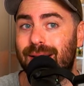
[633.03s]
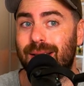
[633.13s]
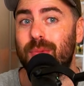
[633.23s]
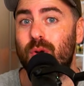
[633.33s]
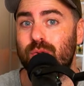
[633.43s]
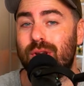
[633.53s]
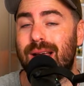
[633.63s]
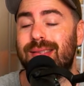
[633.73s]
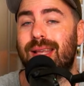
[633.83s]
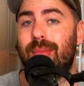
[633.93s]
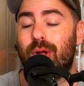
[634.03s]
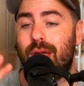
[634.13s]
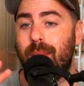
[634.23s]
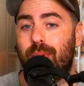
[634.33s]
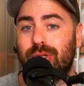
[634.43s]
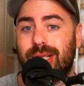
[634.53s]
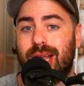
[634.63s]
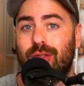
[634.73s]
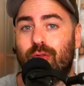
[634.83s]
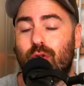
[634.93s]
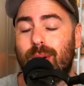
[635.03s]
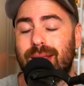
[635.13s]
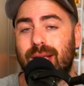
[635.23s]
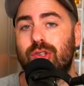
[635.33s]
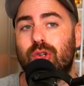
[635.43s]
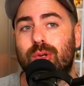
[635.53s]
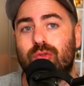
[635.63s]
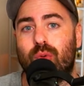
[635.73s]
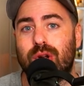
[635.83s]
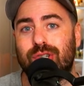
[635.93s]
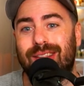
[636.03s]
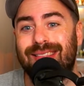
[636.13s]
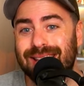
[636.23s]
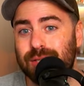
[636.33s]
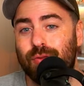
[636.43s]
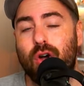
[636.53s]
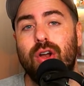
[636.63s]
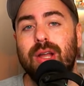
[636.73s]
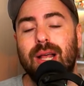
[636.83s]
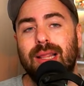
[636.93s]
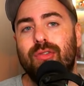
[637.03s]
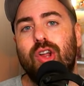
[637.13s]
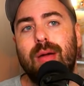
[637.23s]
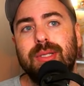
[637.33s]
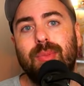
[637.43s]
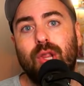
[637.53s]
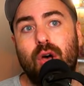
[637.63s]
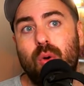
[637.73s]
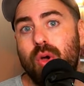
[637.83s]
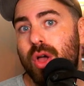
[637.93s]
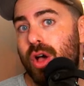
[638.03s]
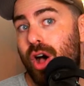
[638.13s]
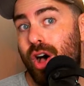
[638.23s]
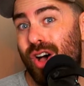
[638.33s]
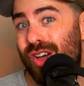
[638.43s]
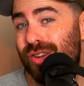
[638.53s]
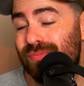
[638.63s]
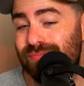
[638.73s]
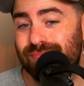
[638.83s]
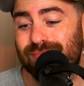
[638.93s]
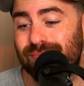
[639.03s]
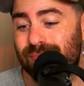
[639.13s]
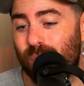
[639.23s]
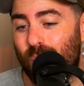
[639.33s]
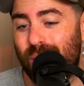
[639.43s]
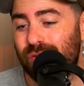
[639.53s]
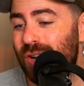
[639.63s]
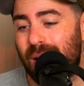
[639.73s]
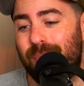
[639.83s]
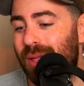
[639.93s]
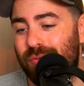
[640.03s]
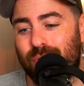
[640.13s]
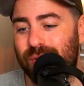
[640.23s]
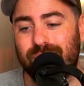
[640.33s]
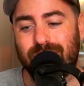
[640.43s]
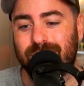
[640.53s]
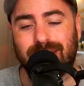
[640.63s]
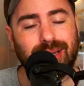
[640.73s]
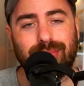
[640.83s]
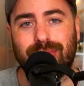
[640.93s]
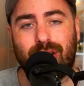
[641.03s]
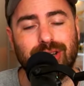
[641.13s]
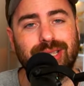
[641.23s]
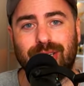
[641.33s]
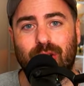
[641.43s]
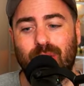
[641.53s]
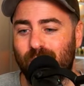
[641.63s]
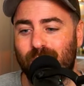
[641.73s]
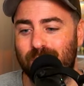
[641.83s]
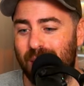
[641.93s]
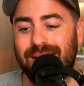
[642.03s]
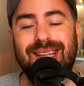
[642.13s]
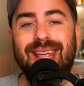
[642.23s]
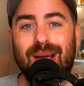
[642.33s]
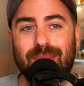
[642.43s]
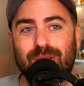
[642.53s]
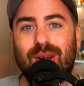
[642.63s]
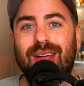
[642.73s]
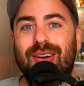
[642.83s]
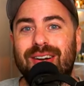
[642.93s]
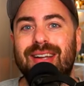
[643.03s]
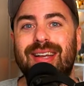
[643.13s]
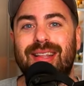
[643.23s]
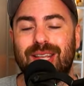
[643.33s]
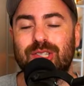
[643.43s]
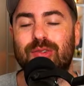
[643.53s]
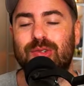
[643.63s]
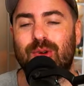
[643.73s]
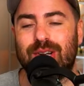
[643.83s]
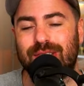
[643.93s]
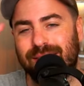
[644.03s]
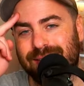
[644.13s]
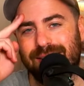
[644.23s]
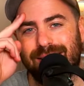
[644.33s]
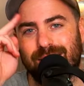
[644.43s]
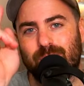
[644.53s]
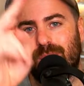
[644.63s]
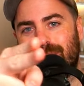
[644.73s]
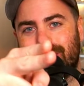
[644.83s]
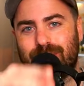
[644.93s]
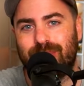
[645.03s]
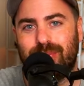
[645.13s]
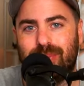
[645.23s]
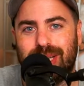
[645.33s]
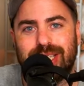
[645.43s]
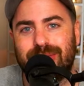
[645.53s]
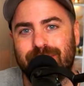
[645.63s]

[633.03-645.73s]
Let me know what you guys think about Impulse and the format. Thank you so much for watching this far. Leave your comments below on what should I play for regionals. I honestly don't know. My take up striker. Thank you so much for watching. I'll see you in the next one. Peace.